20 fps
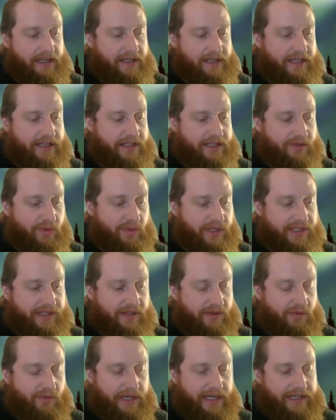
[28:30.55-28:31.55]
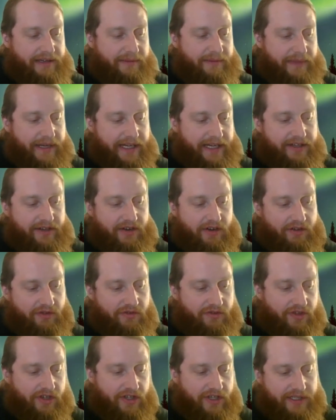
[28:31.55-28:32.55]
this was the way to make your
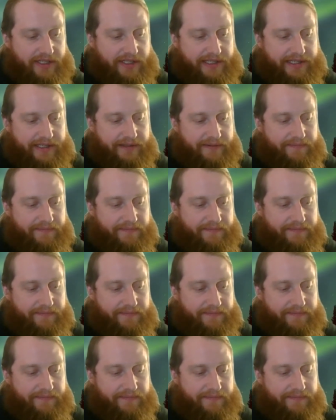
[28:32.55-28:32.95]
own hooks.